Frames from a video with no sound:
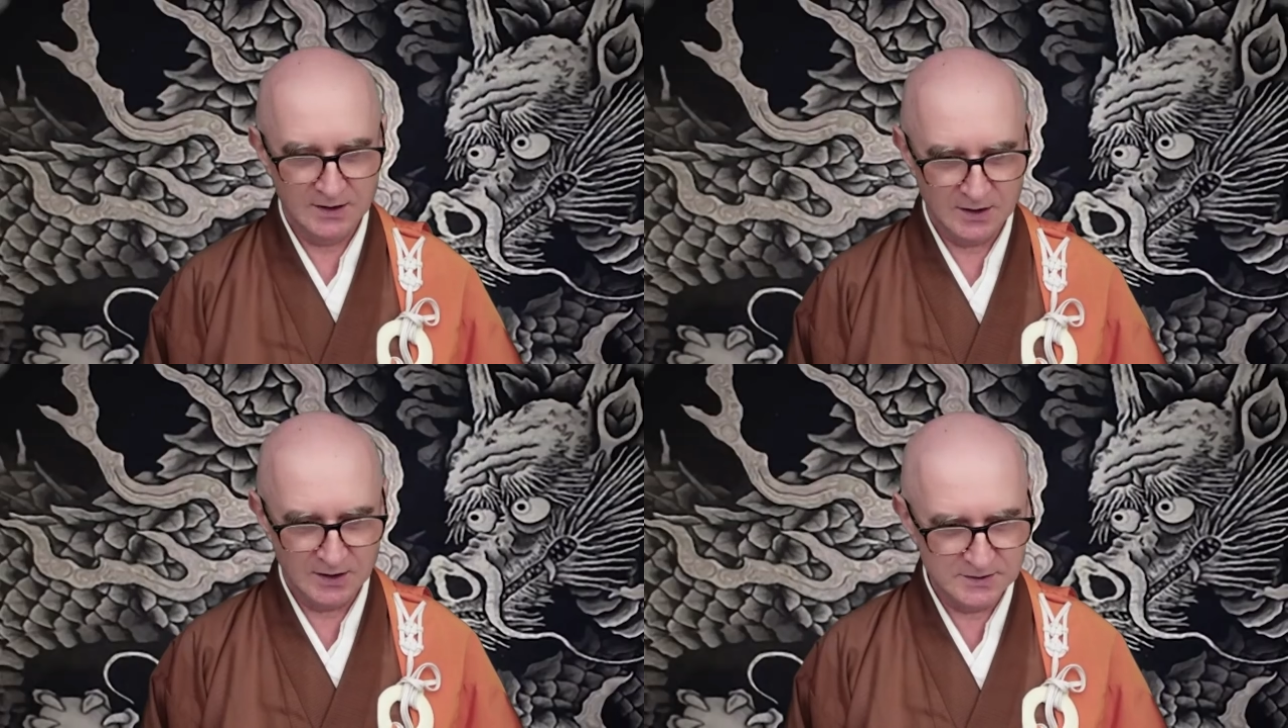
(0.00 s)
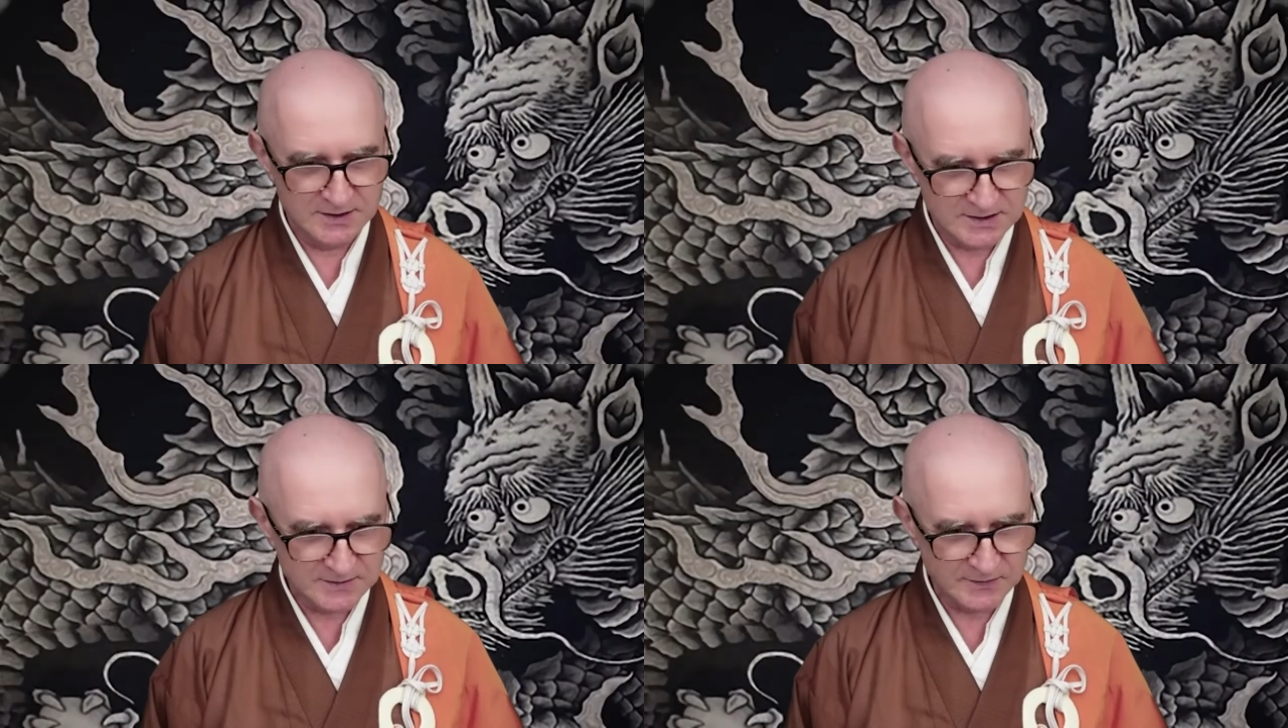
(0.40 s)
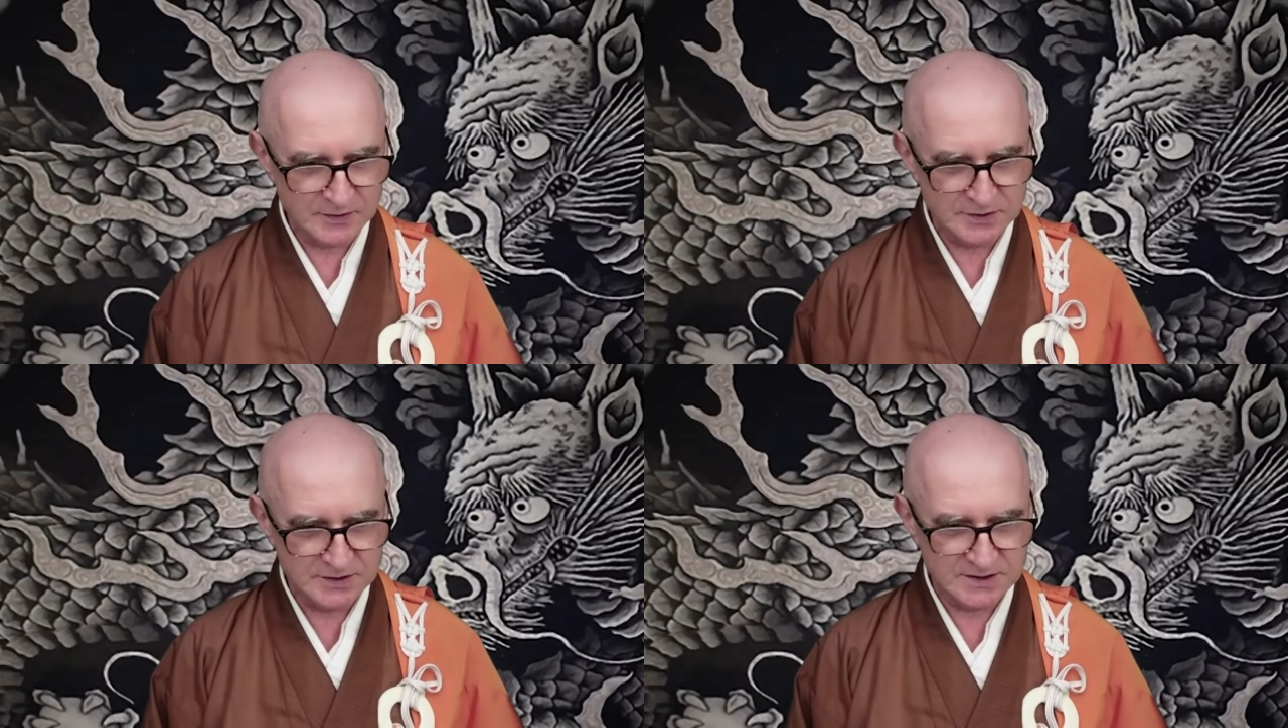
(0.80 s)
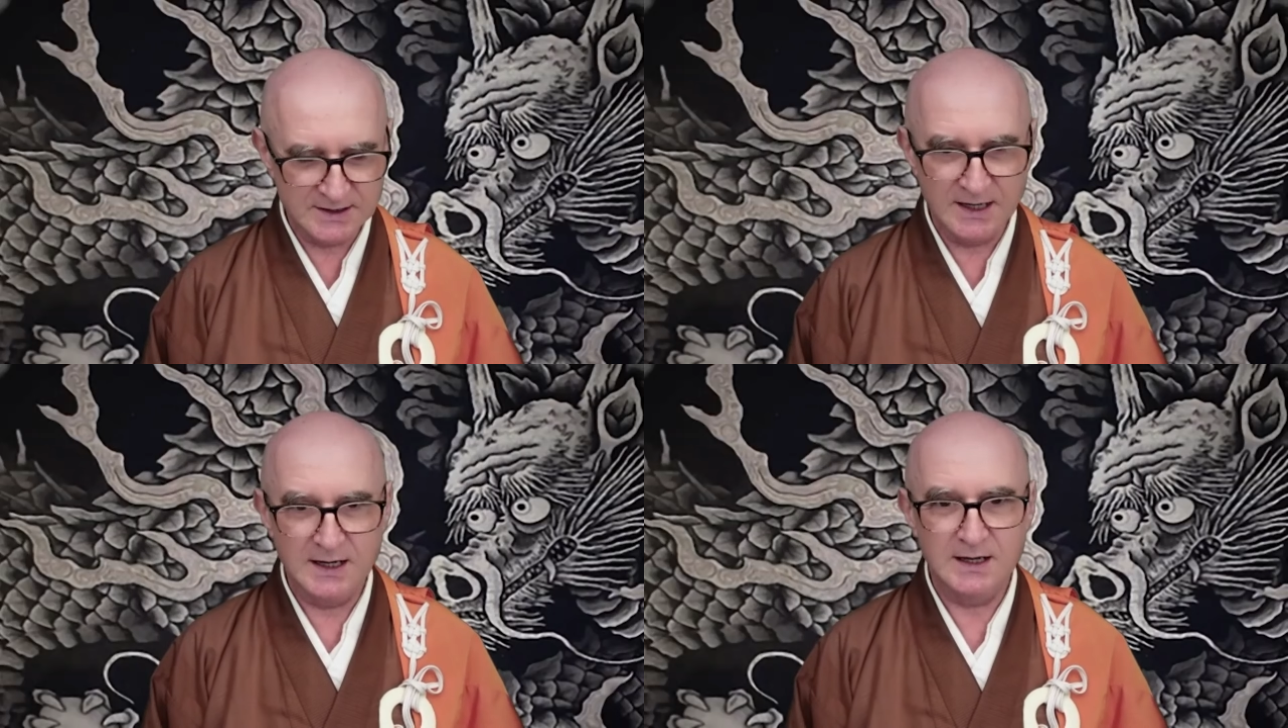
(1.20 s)
on this first
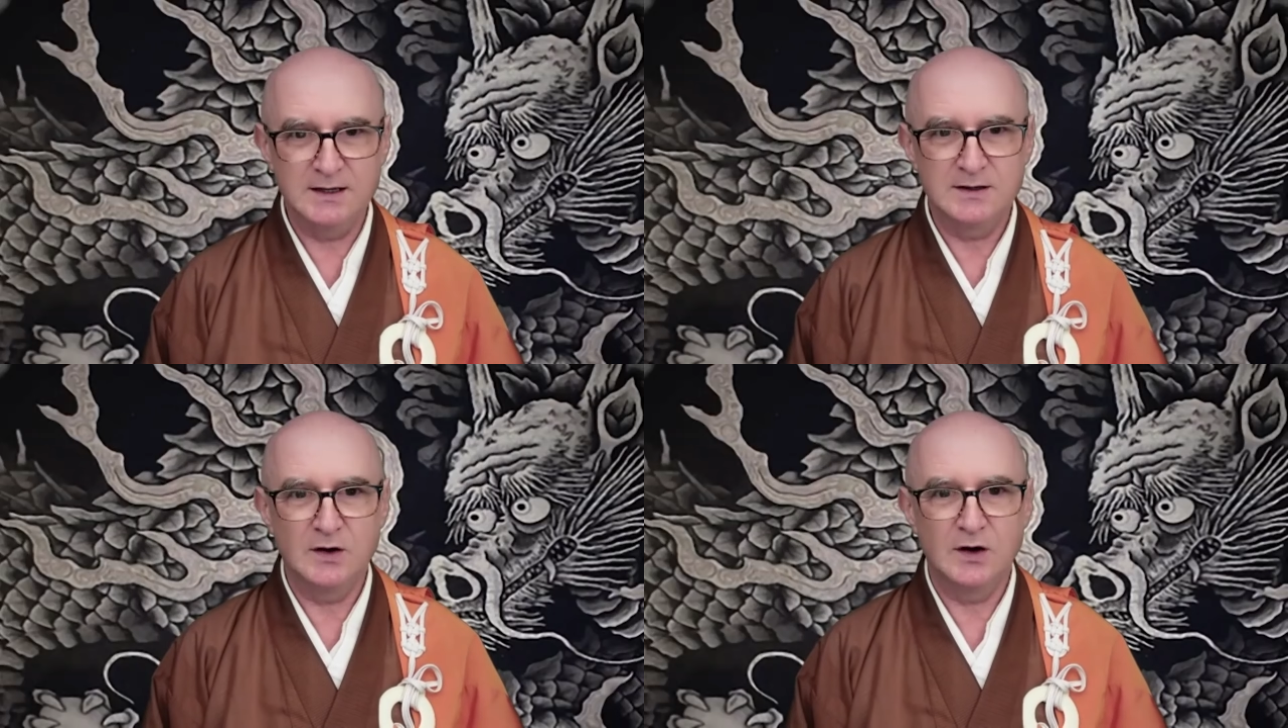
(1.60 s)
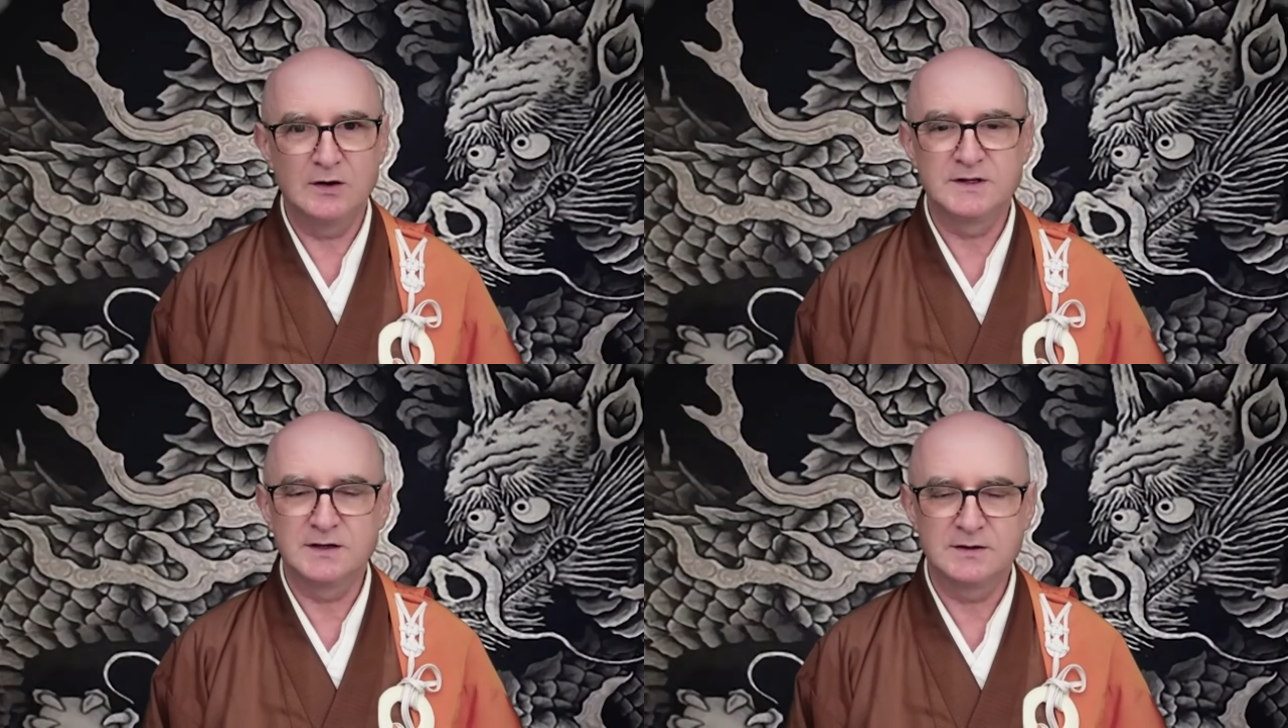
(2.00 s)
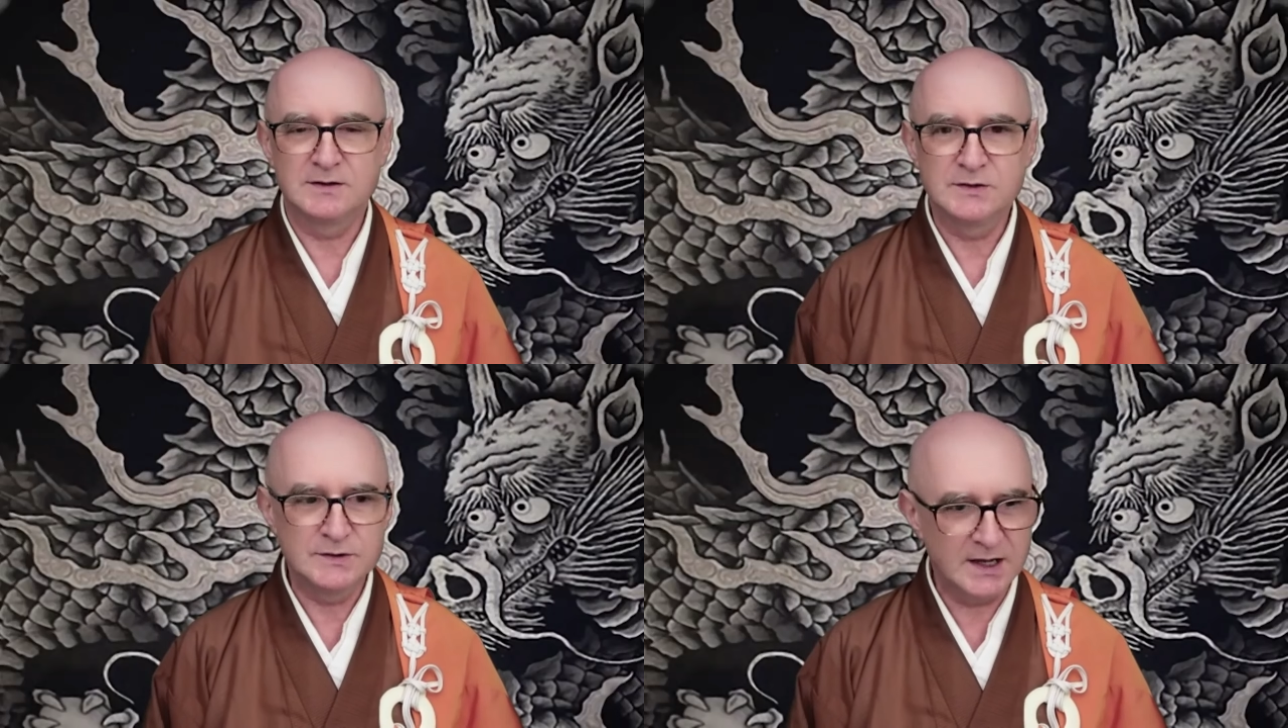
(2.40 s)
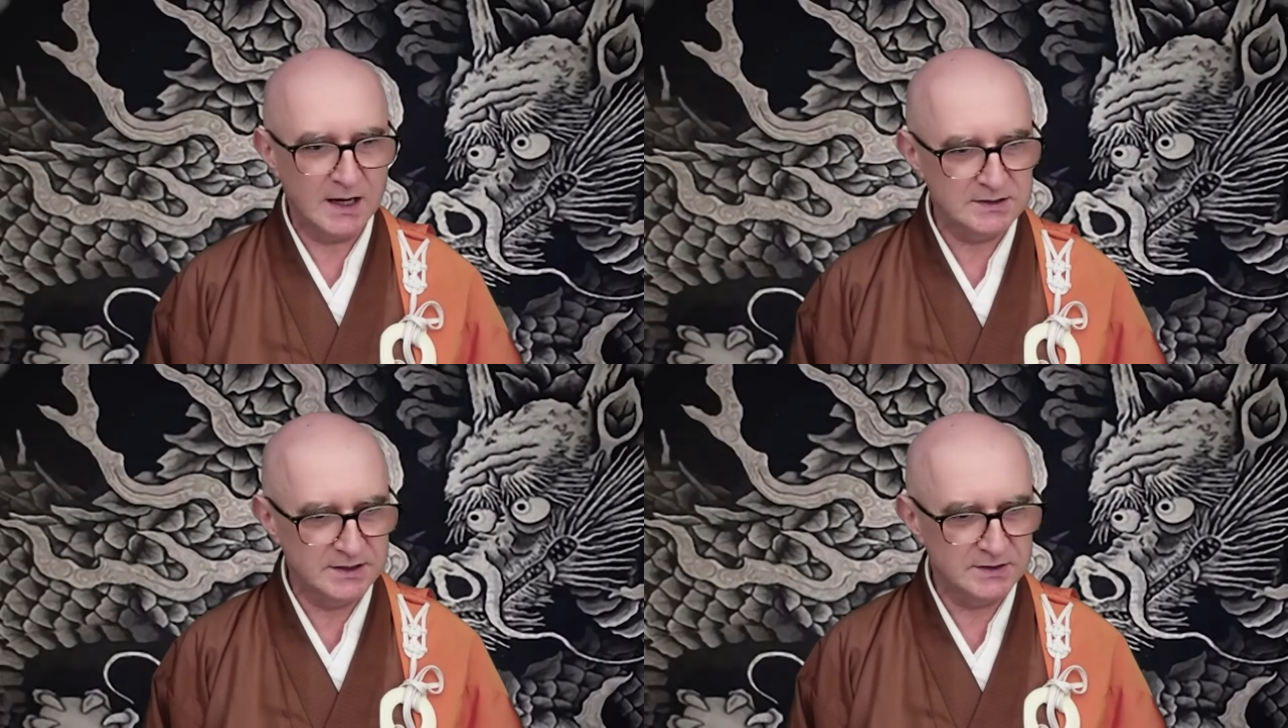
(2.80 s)
day of the
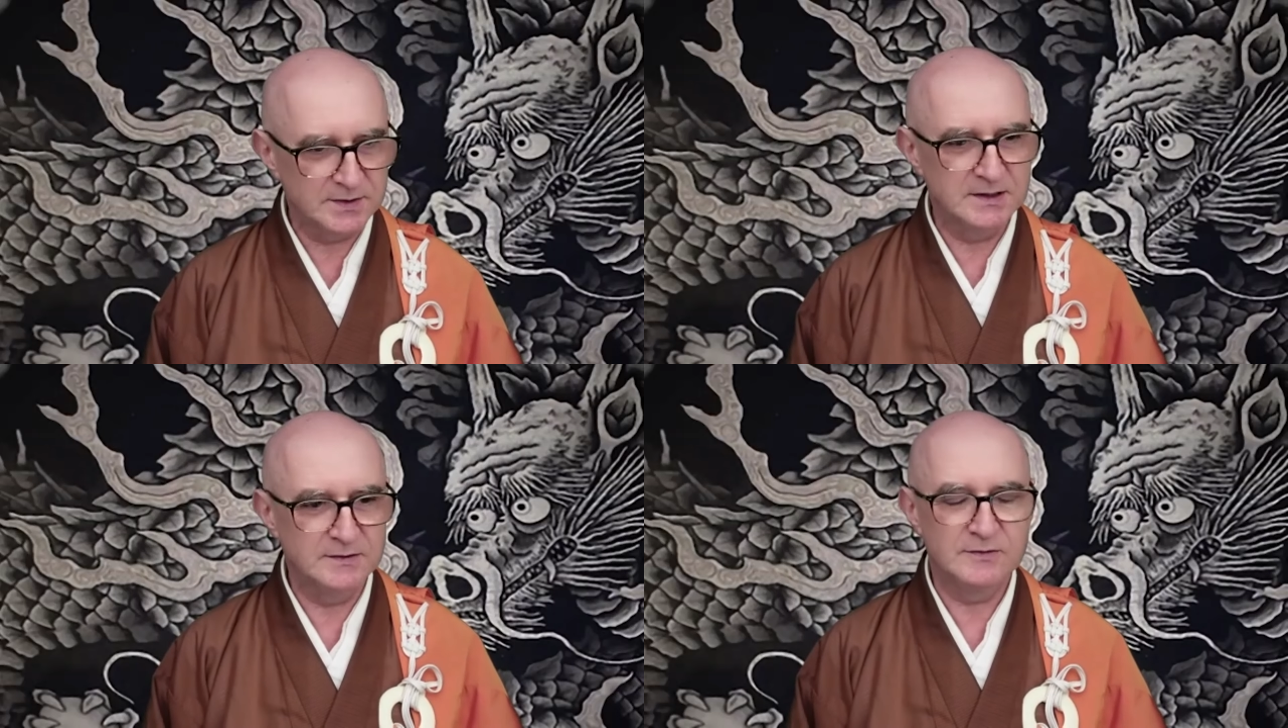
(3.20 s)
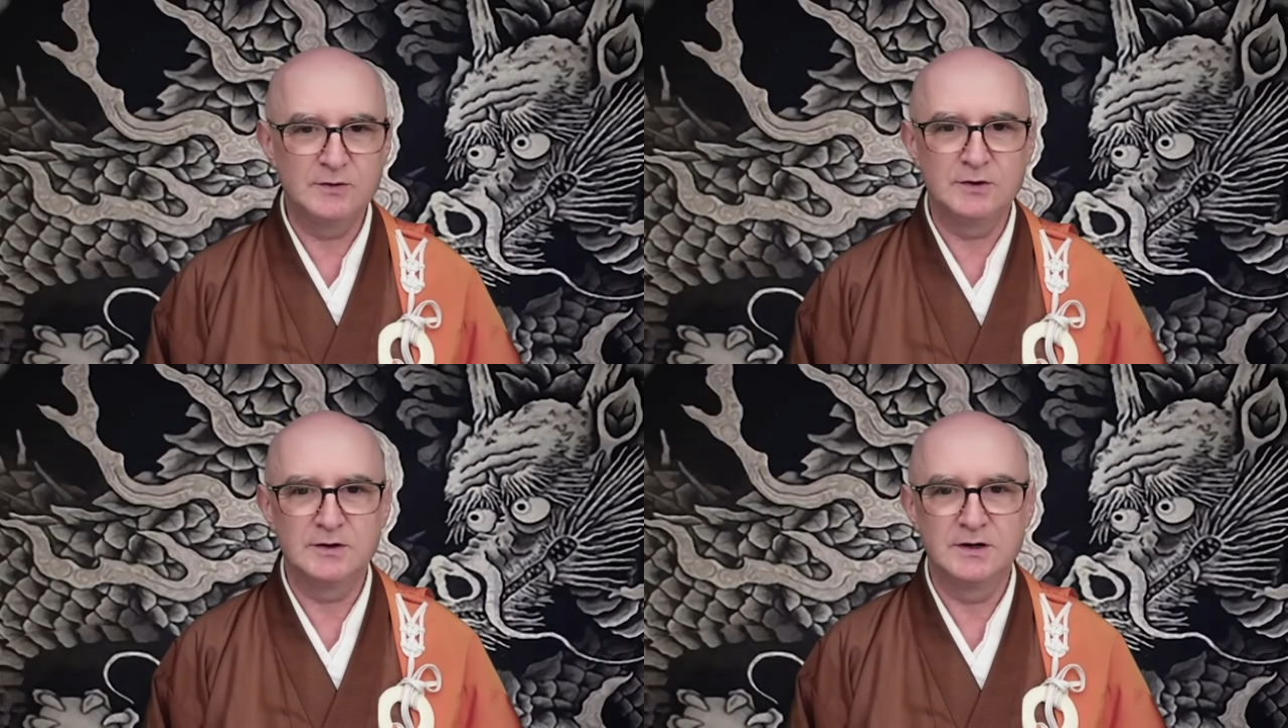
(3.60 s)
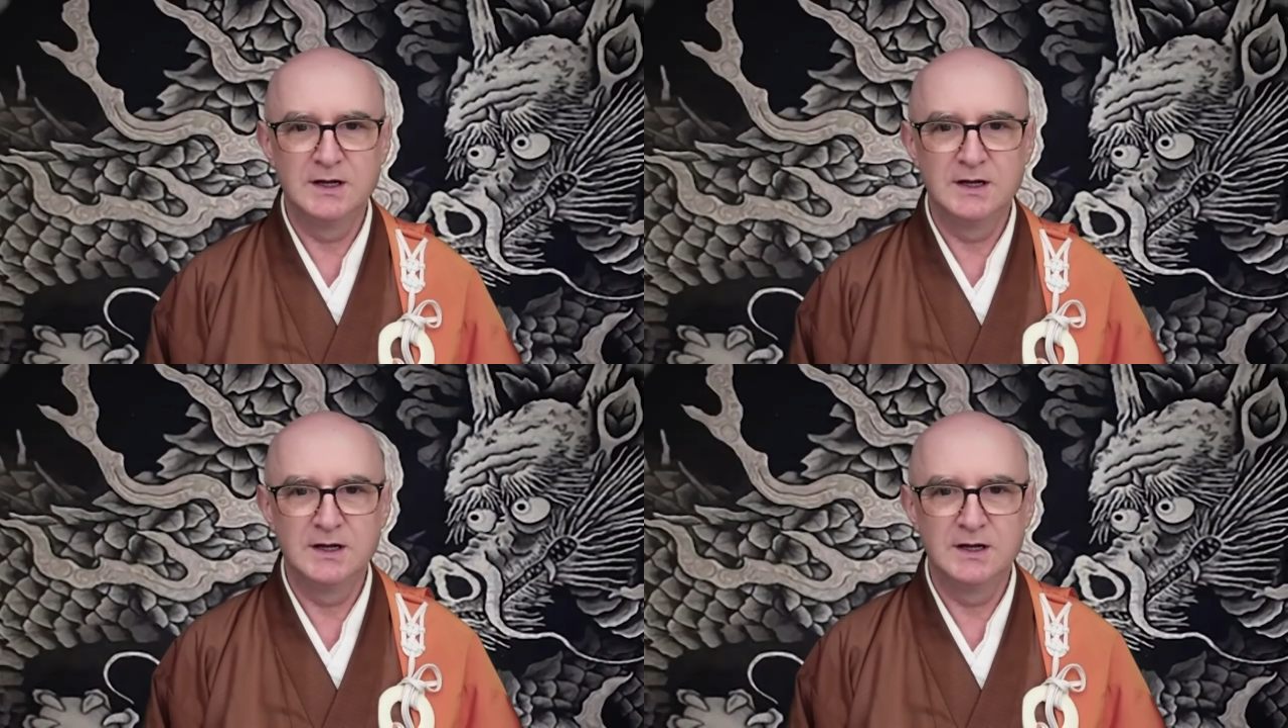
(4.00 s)
2024